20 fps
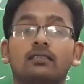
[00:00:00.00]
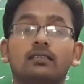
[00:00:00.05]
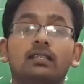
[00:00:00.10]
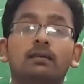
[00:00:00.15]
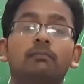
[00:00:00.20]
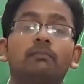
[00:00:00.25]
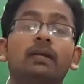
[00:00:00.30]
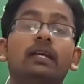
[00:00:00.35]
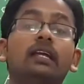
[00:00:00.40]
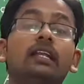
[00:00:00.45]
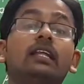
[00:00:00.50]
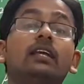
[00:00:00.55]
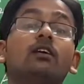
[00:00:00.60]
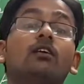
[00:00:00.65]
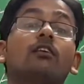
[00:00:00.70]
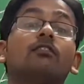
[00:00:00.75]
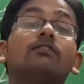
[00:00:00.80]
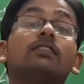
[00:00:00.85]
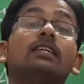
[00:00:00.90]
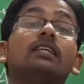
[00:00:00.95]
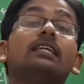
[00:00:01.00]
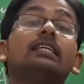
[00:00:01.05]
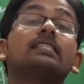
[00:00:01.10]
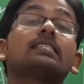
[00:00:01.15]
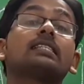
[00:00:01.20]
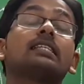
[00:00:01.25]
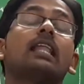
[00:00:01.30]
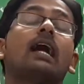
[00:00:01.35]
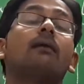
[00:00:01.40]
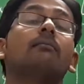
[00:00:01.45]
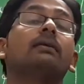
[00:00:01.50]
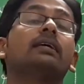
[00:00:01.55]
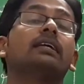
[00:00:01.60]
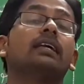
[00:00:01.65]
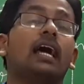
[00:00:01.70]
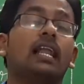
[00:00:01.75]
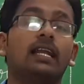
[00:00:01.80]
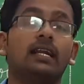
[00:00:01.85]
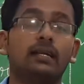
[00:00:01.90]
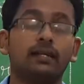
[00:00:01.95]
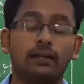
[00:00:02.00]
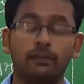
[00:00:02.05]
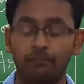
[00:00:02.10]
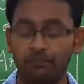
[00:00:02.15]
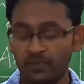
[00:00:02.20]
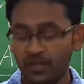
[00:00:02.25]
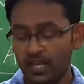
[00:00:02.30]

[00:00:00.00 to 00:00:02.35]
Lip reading: the beginning of the Islamic calendar.